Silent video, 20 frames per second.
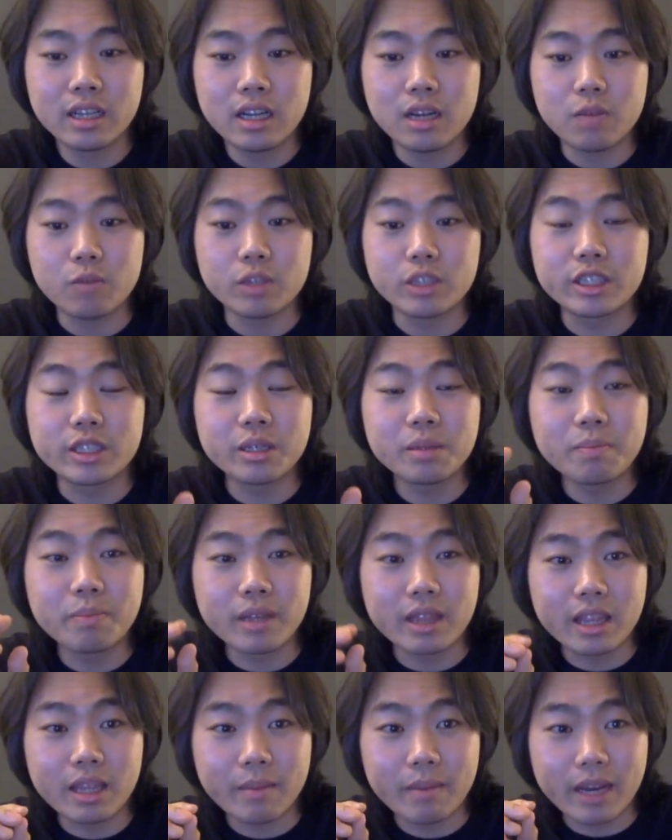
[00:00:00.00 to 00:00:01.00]
which should
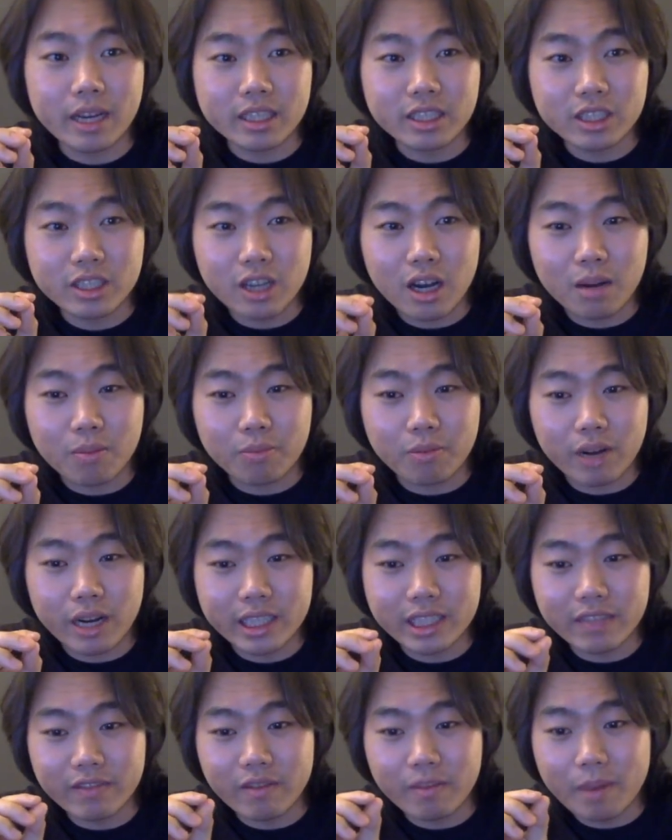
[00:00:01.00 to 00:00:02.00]
put them at a stock
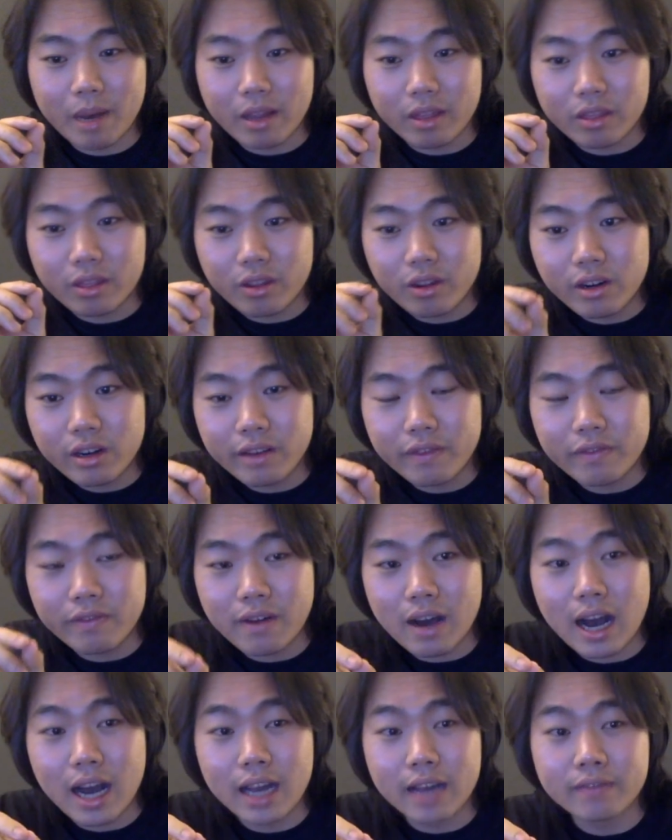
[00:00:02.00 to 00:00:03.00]
price of about
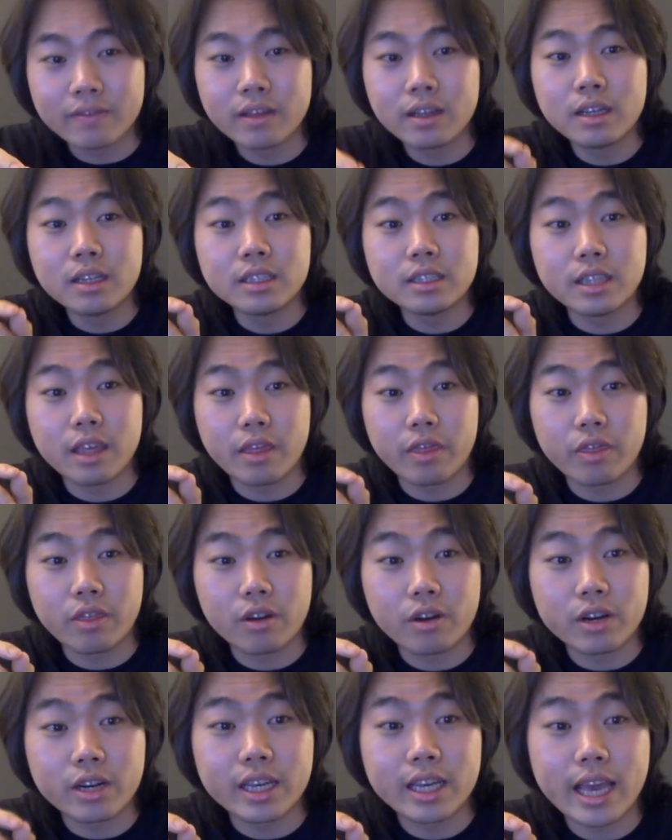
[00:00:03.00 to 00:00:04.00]
$35 to
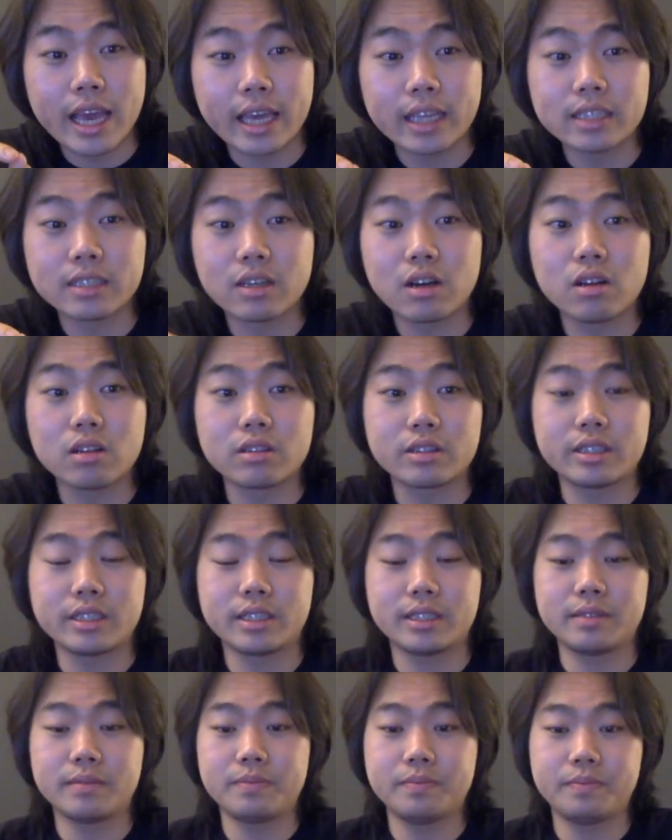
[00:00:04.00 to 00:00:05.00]

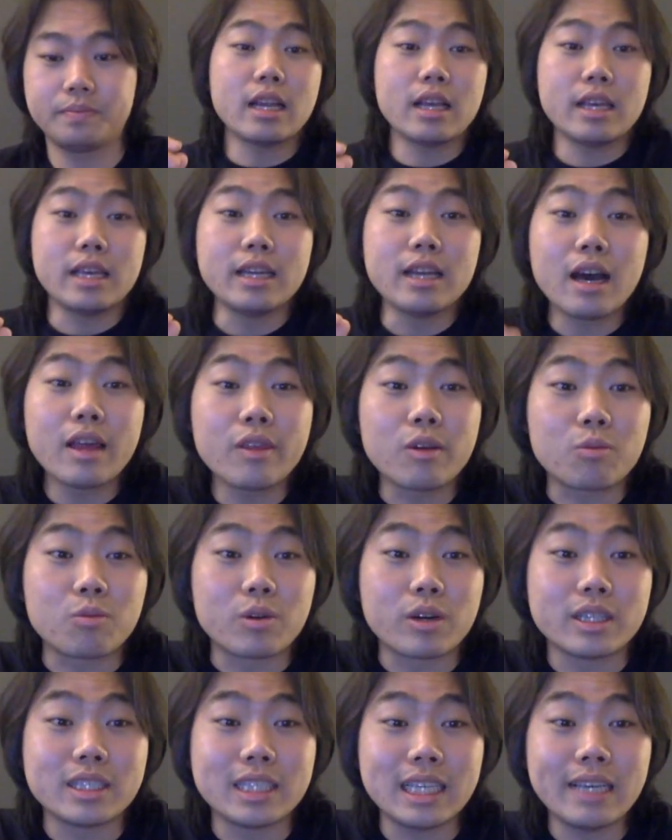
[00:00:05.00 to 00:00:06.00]
$38. In other
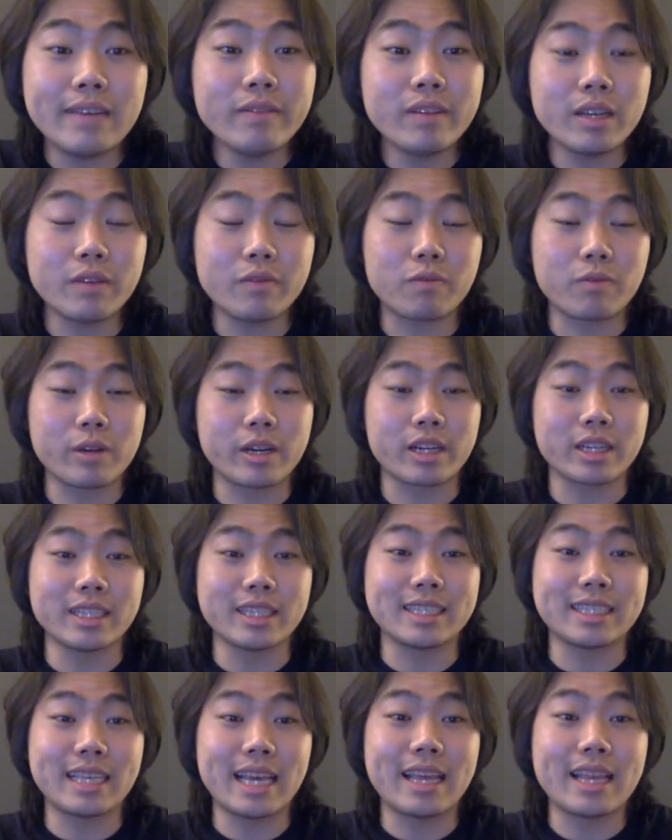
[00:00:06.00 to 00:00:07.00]
words, even if we are going
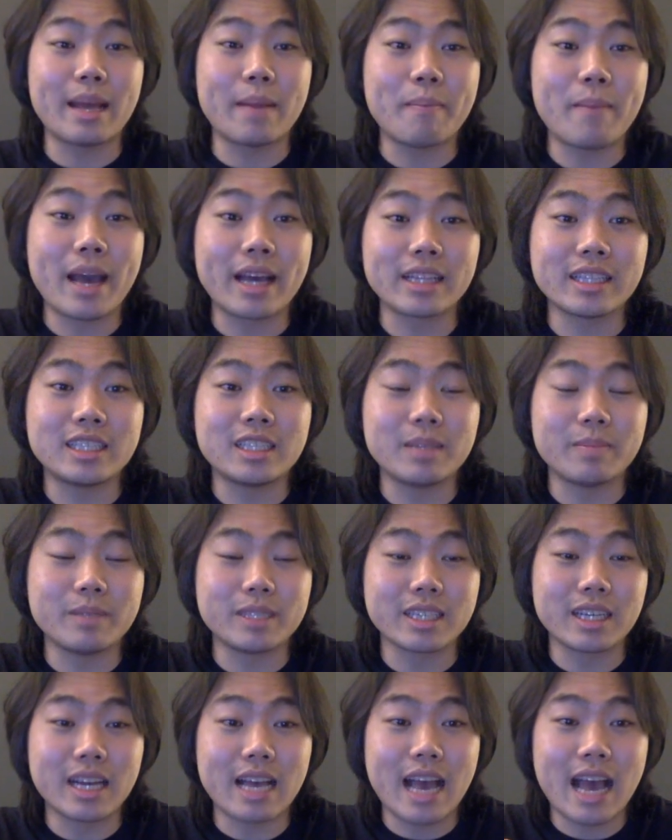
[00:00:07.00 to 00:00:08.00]
to say that Magnachip
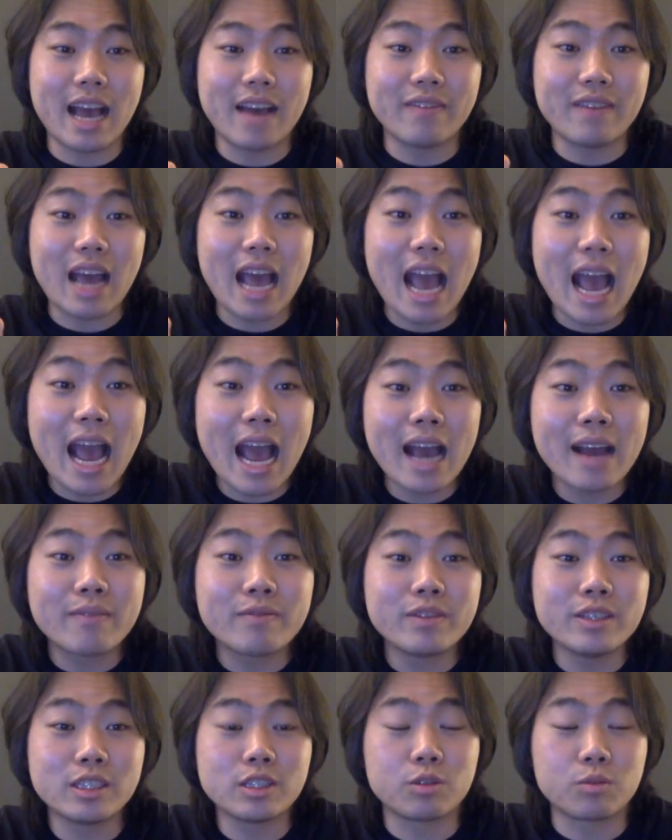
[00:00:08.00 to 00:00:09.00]
is going to have
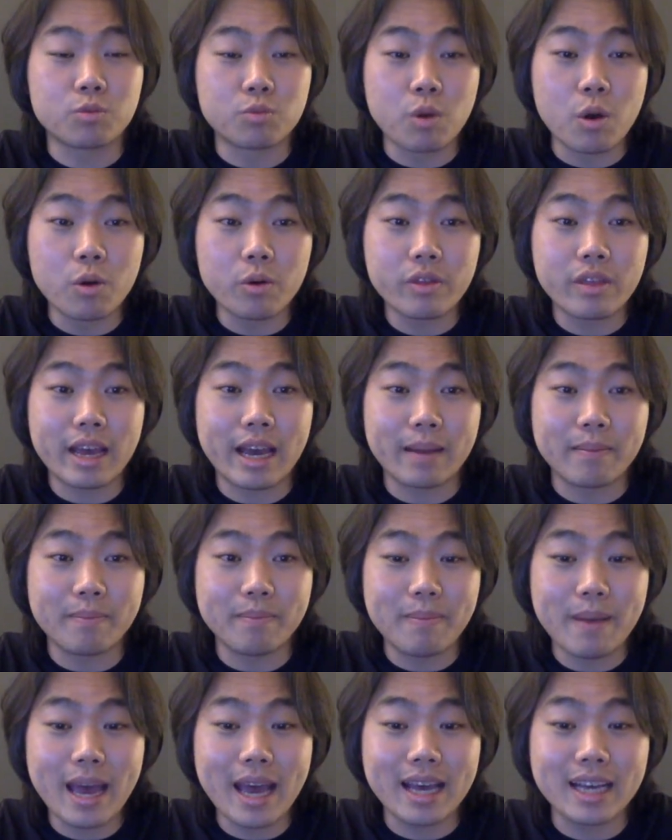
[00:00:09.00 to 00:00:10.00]
average growth
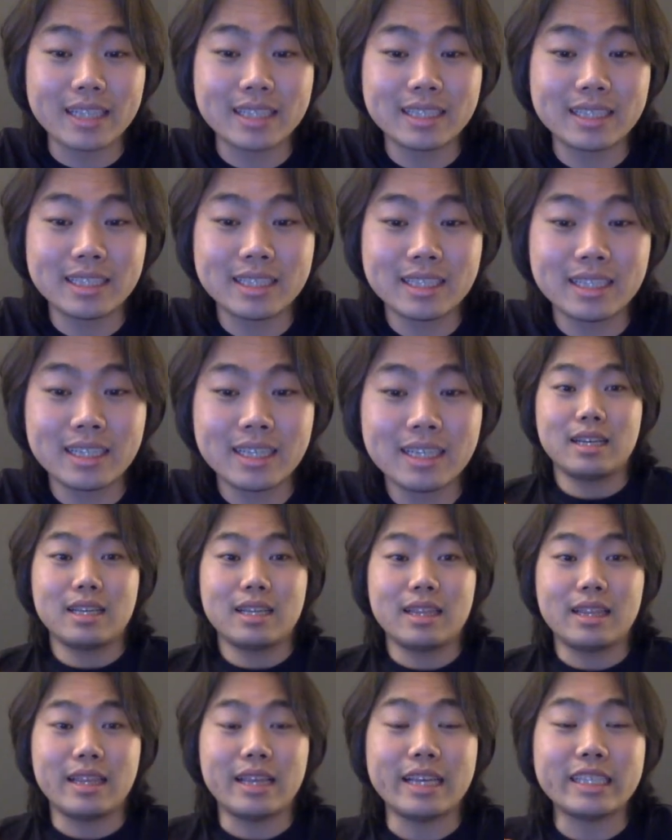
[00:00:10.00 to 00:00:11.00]
at best,
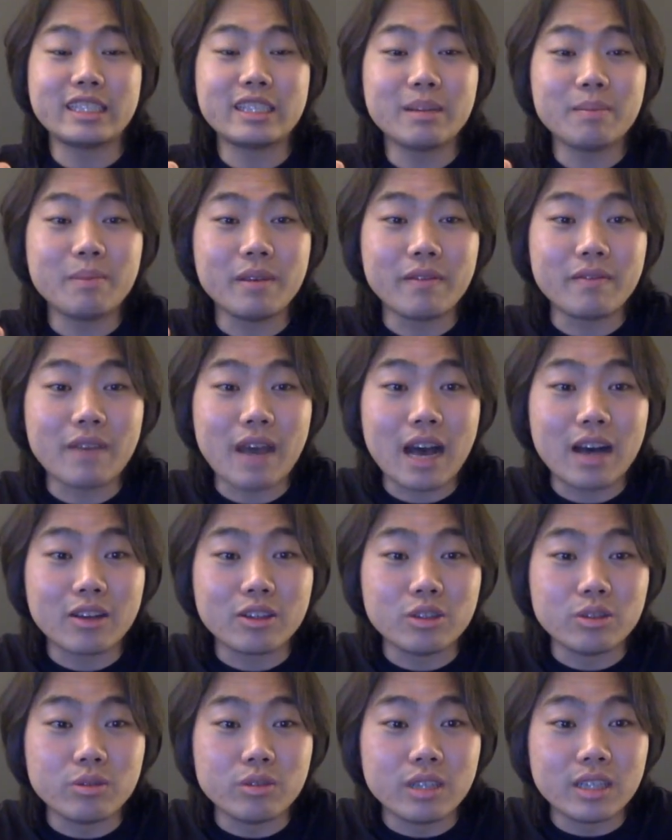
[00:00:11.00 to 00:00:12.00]
they should be
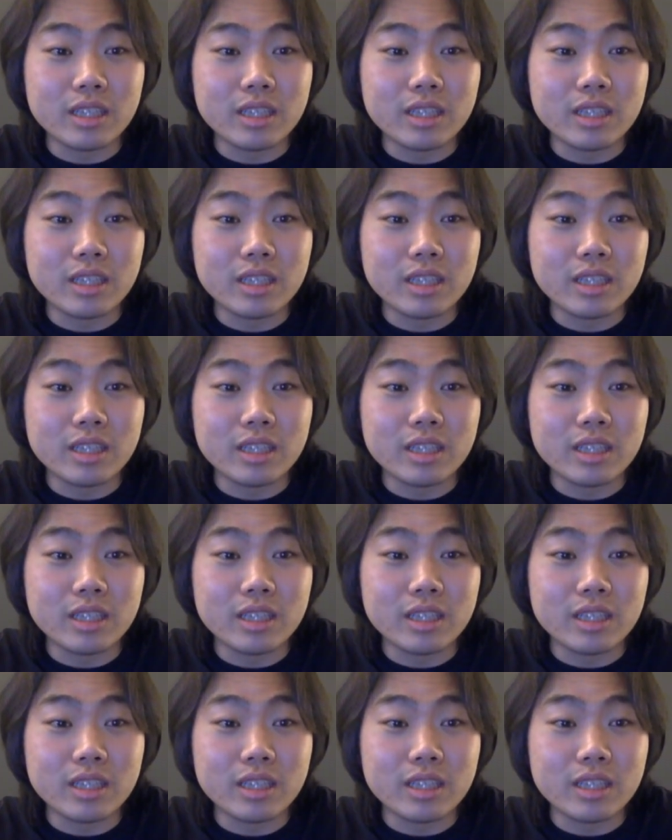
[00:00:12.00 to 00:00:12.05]
valued